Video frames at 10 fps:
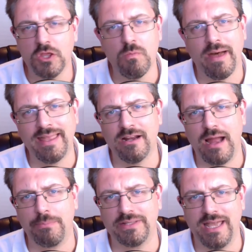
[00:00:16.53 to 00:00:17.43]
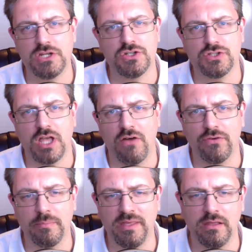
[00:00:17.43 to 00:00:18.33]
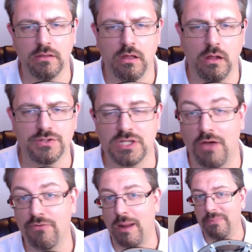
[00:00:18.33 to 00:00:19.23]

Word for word: You might hear application software being called software